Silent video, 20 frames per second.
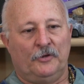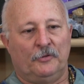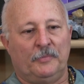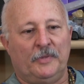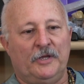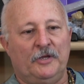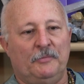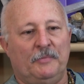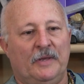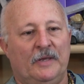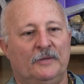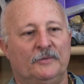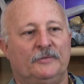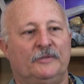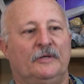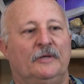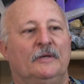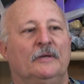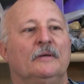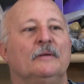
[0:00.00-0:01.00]
it'll be
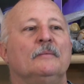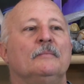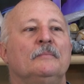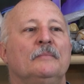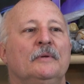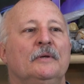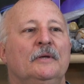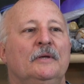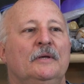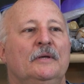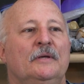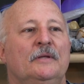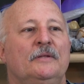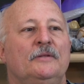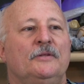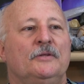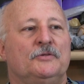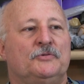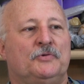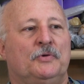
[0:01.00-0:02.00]
about uh,
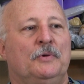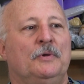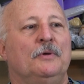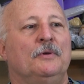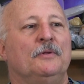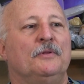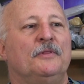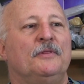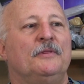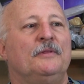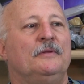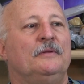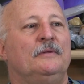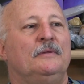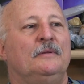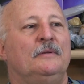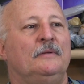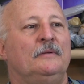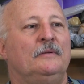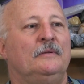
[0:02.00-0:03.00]
the truth
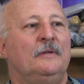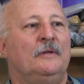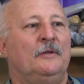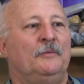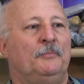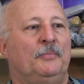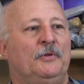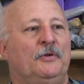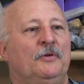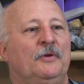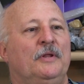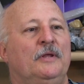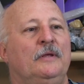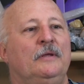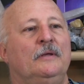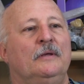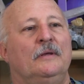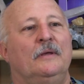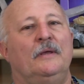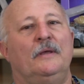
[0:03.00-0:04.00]
and
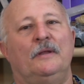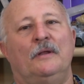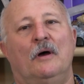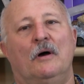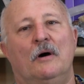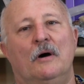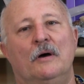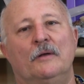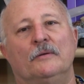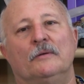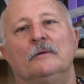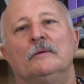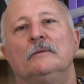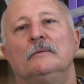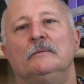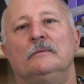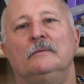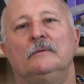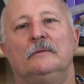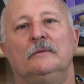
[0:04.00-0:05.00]
beauty and honor
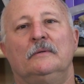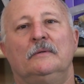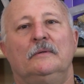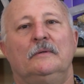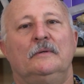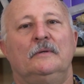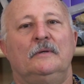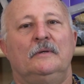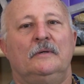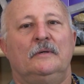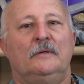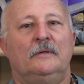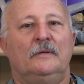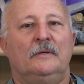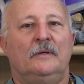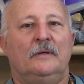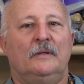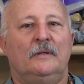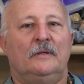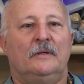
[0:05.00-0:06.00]

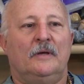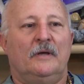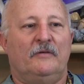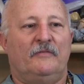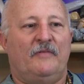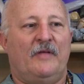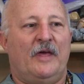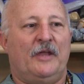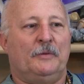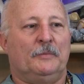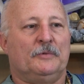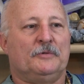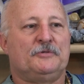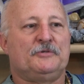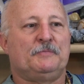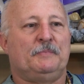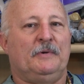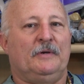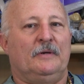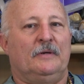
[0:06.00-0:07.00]
of animal
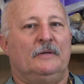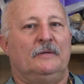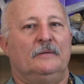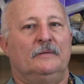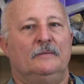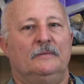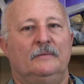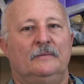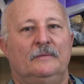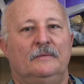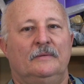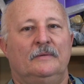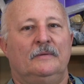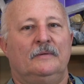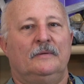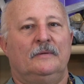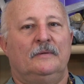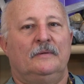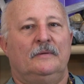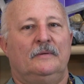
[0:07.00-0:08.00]
spirit.
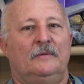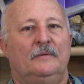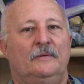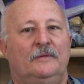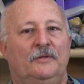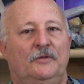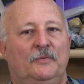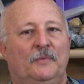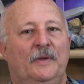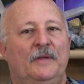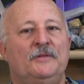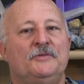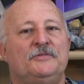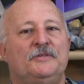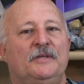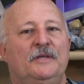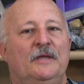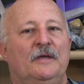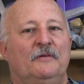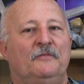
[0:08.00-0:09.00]
You wait and
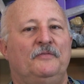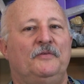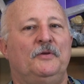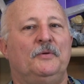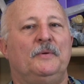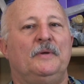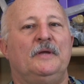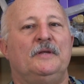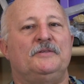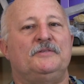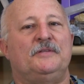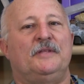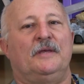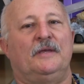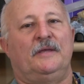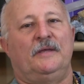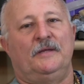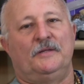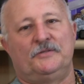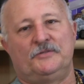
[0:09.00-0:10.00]
see how few hits
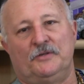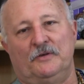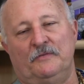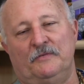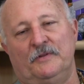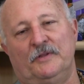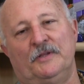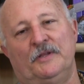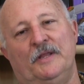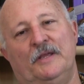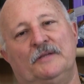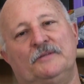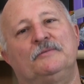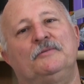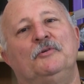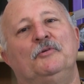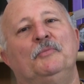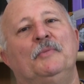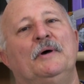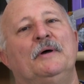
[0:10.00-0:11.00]
that gets over the
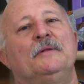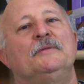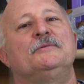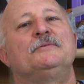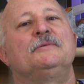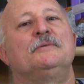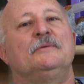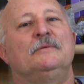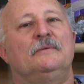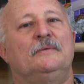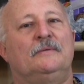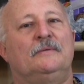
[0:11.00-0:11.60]
next two months